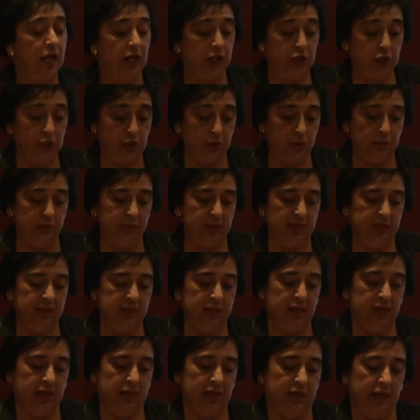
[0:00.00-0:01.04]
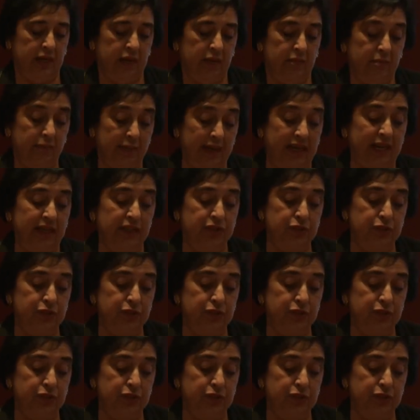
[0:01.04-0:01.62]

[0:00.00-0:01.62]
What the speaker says: human-made